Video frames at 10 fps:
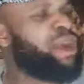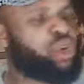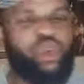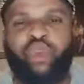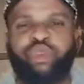
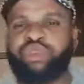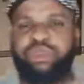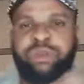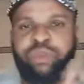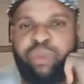
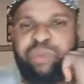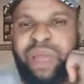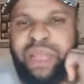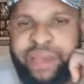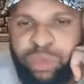cockroach, no
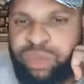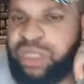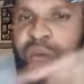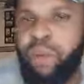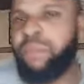BLN and
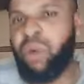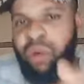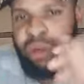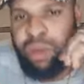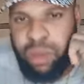tear or
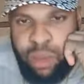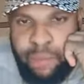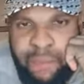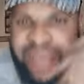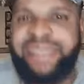more.
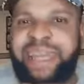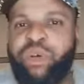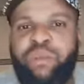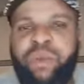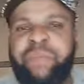Me they
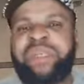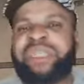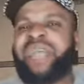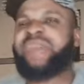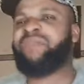don't want
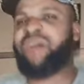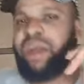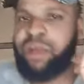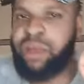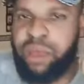pushing you,
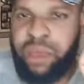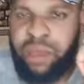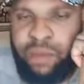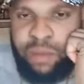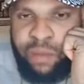man.
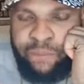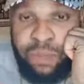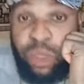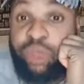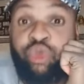
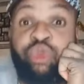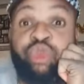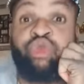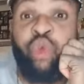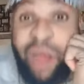Because
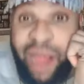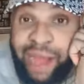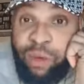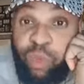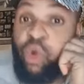
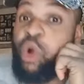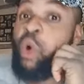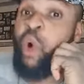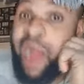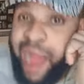uzua,
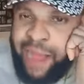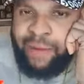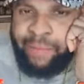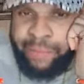uwa.